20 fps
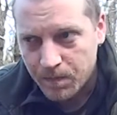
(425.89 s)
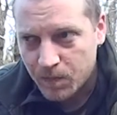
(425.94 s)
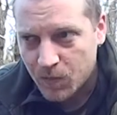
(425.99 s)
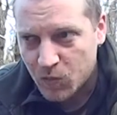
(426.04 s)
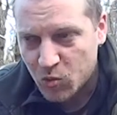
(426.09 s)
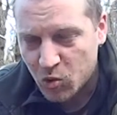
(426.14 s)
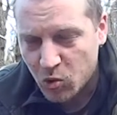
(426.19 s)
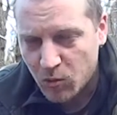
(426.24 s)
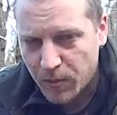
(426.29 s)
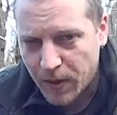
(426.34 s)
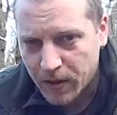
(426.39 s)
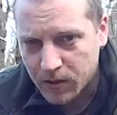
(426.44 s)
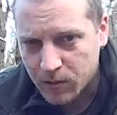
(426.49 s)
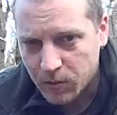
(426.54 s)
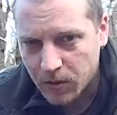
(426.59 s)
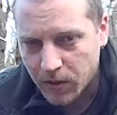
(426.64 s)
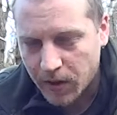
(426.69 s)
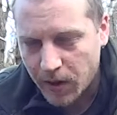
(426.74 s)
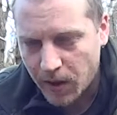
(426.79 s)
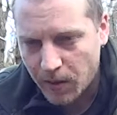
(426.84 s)
Drawbacks
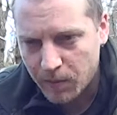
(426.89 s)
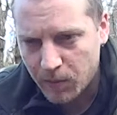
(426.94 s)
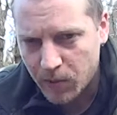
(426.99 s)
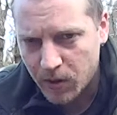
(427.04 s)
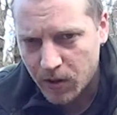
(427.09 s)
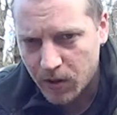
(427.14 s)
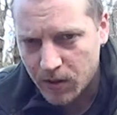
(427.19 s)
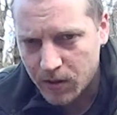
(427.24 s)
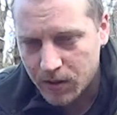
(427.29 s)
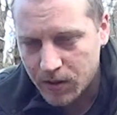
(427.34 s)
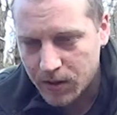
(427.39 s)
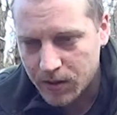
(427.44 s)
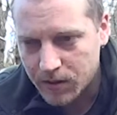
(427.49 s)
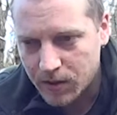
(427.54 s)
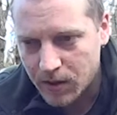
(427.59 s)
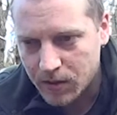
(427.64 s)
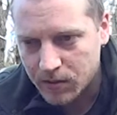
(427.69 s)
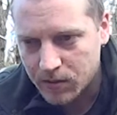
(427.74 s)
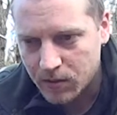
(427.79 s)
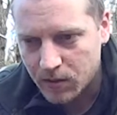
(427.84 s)
with the camera is
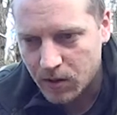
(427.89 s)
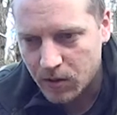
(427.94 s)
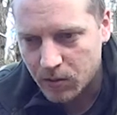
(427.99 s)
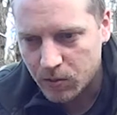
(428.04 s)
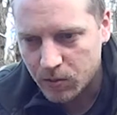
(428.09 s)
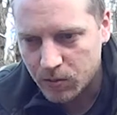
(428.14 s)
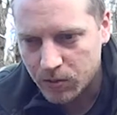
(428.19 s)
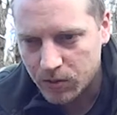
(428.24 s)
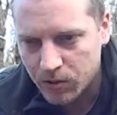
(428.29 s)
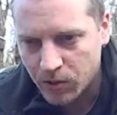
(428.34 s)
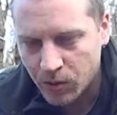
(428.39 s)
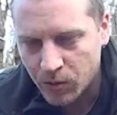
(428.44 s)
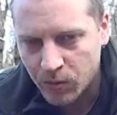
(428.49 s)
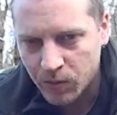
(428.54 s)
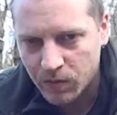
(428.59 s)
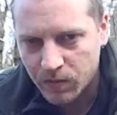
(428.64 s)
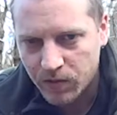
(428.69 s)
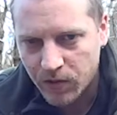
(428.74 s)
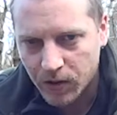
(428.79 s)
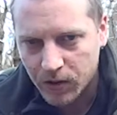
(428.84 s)
there's no
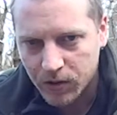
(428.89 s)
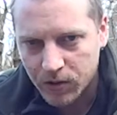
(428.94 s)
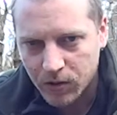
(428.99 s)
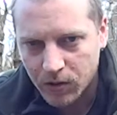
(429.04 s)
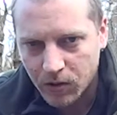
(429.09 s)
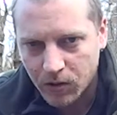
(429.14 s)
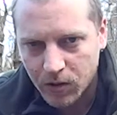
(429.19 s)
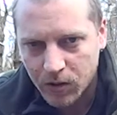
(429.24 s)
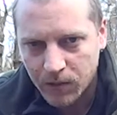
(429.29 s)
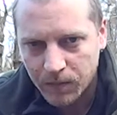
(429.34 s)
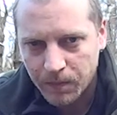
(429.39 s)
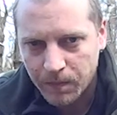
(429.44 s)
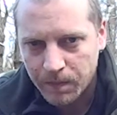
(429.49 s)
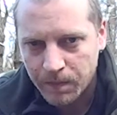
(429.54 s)
zoom function on it